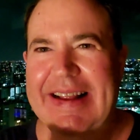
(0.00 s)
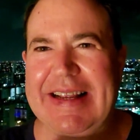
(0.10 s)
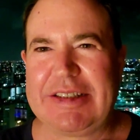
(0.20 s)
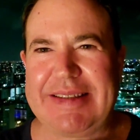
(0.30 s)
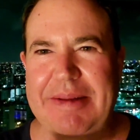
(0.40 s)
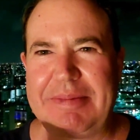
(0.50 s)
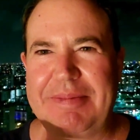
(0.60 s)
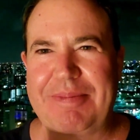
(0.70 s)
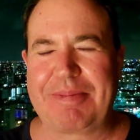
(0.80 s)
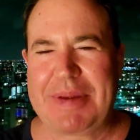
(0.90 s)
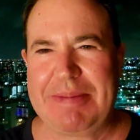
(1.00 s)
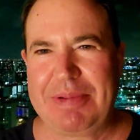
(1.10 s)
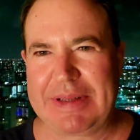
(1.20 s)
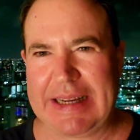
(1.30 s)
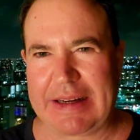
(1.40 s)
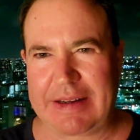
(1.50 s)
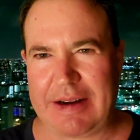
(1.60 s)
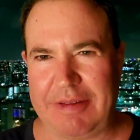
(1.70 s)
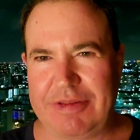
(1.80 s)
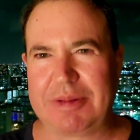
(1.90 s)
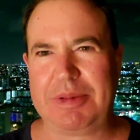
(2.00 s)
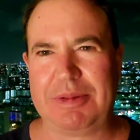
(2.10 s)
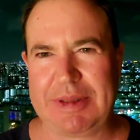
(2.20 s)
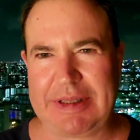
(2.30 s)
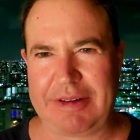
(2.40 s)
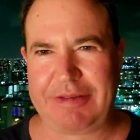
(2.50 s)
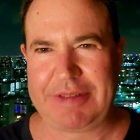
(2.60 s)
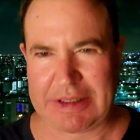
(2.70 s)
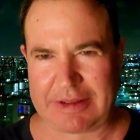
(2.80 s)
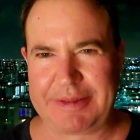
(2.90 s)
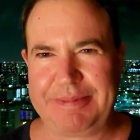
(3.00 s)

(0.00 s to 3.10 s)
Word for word: is that people get comfortable with their fear.